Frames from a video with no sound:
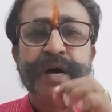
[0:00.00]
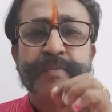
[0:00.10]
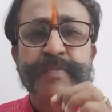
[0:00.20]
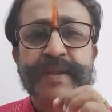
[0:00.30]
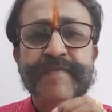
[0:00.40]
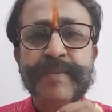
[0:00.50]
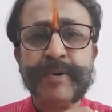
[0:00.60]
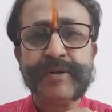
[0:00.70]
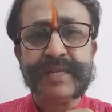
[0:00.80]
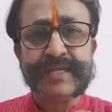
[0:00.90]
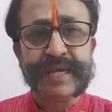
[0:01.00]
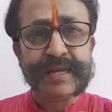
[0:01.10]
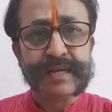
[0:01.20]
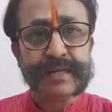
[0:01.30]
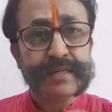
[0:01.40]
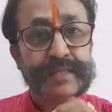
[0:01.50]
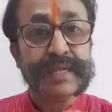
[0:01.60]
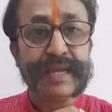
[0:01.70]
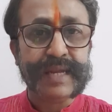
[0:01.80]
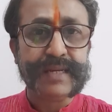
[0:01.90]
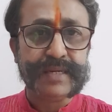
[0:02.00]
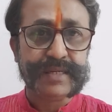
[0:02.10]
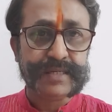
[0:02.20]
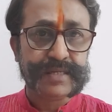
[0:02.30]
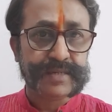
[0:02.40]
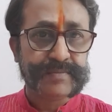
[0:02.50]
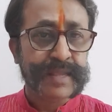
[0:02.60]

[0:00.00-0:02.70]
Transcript: a brief about the channel, The Anncients.